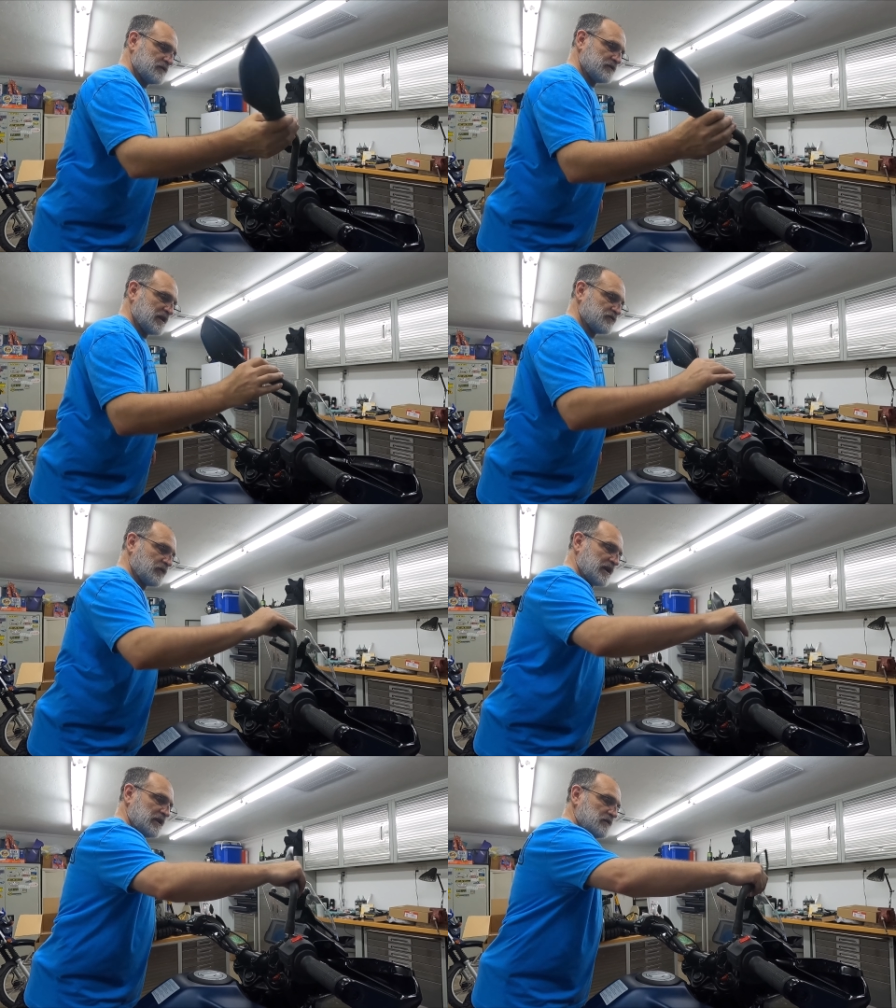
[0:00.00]
So that's
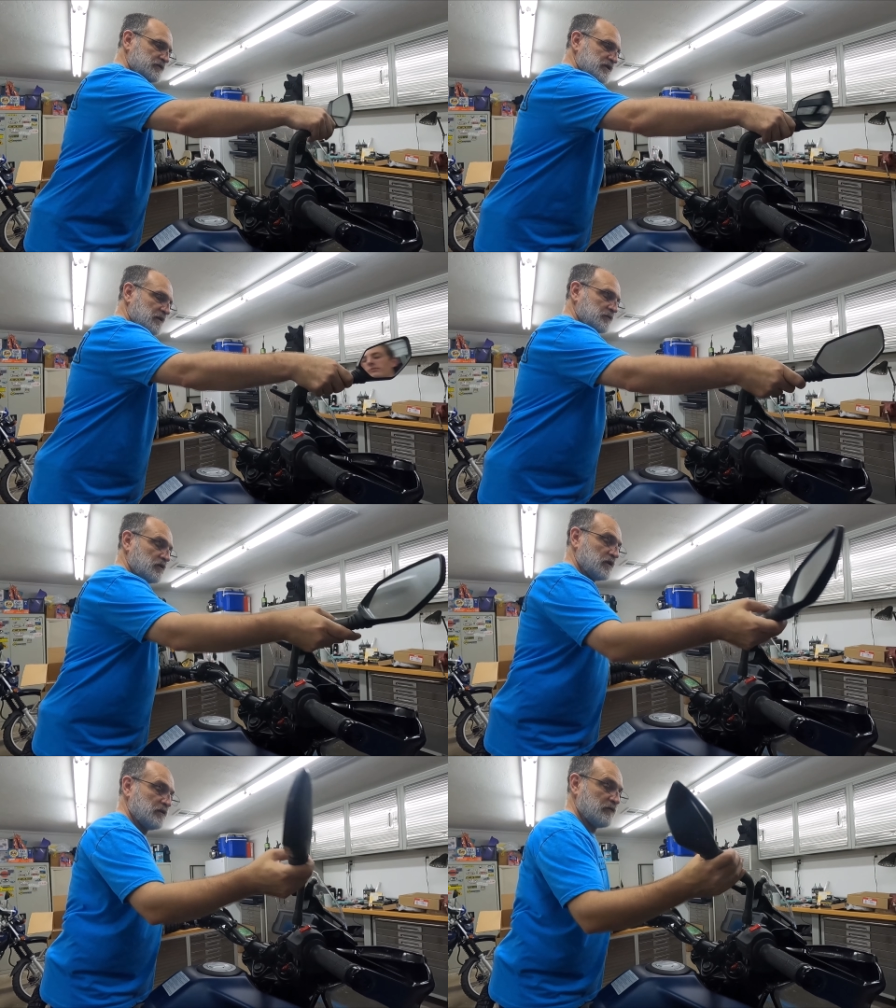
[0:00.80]
righty-loosey. I'm
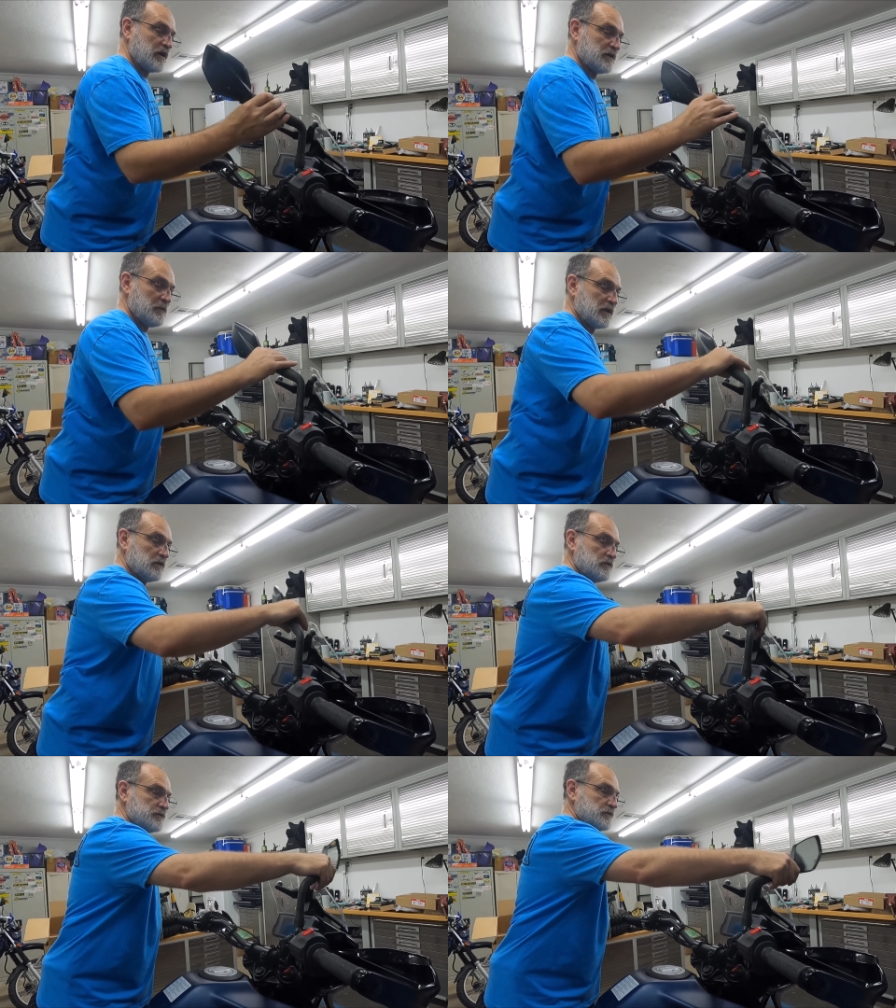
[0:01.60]
turning it right to make
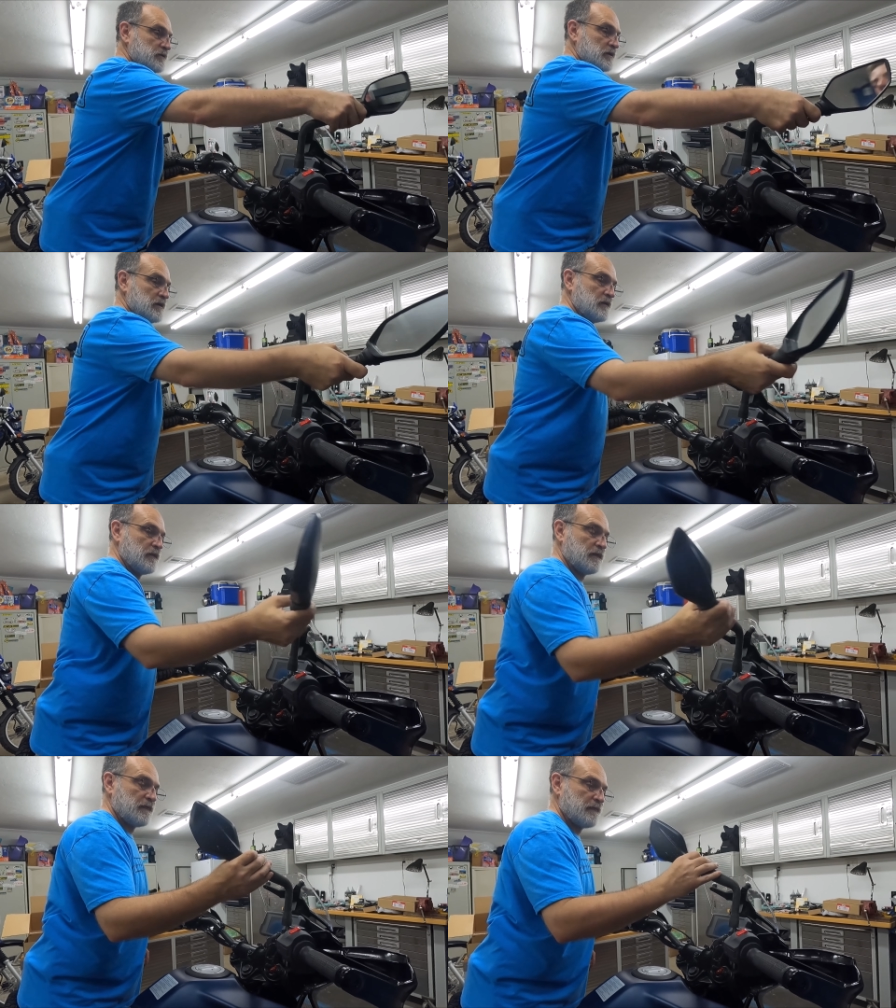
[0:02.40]
it looser.
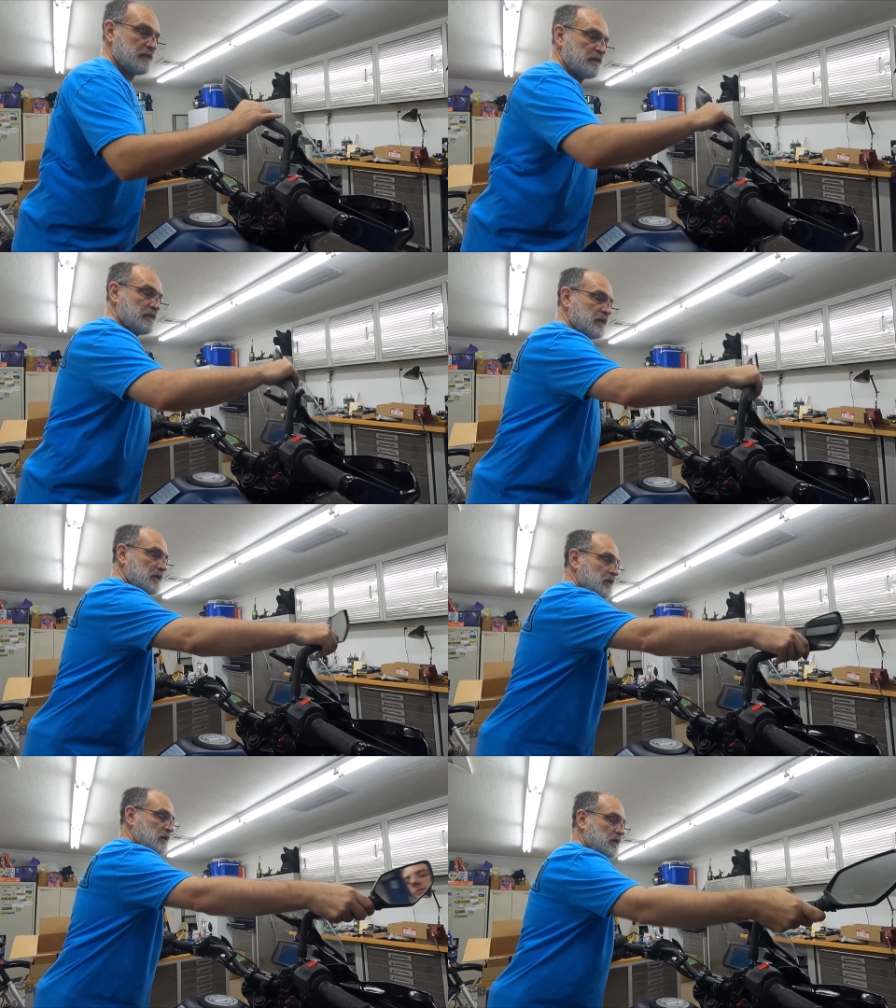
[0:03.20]

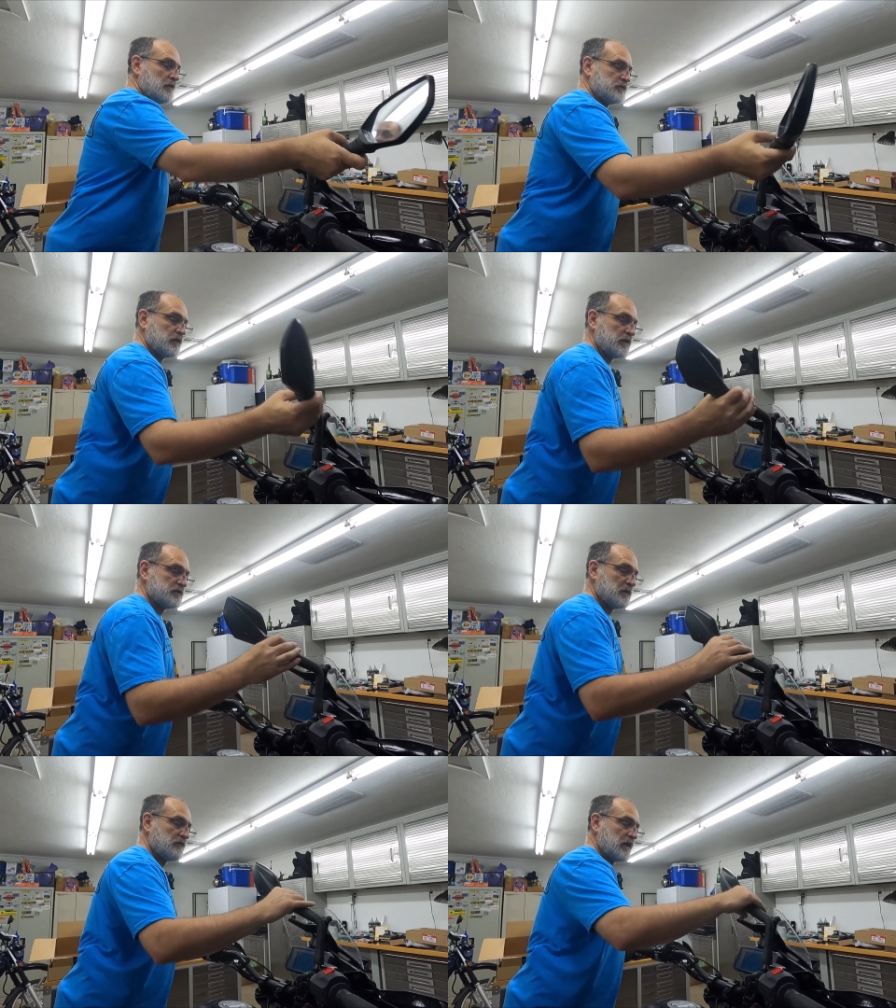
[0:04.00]
It helps when I
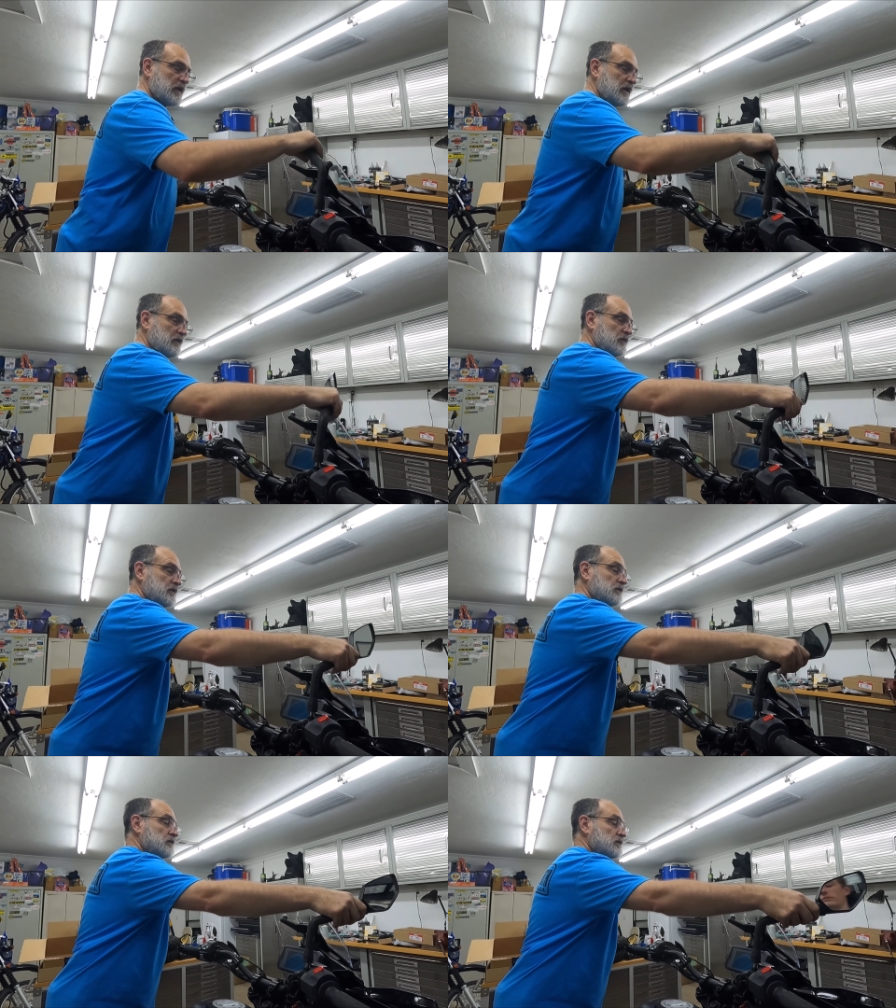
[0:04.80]
use my right hand
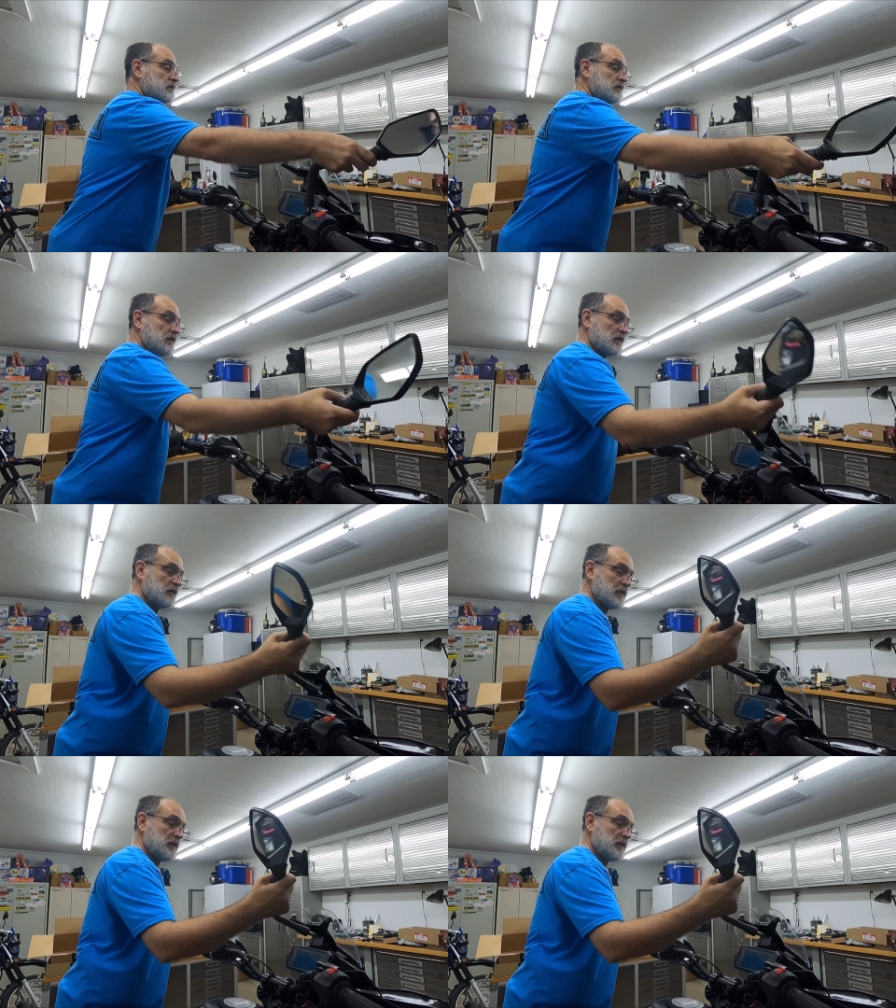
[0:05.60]
when you're talking